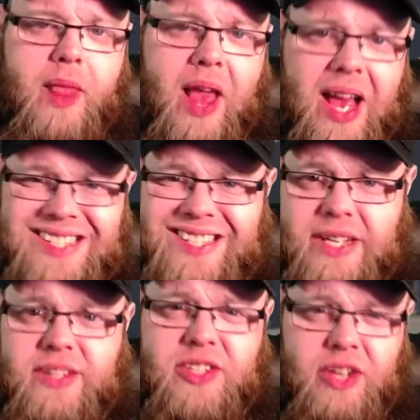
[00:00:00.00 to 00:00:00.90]
As
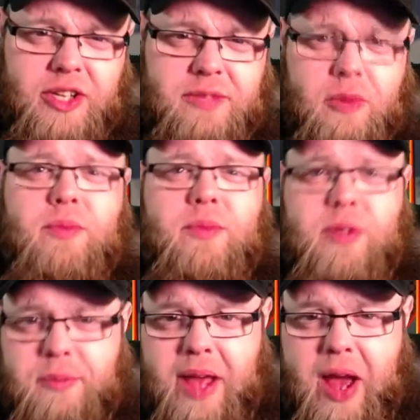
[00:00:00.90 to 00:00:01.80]
said, start small,
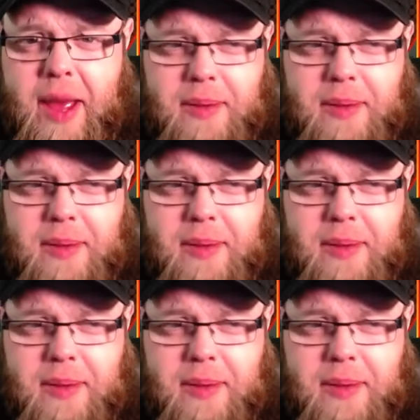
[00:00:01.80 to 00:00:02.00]
you'll be happy.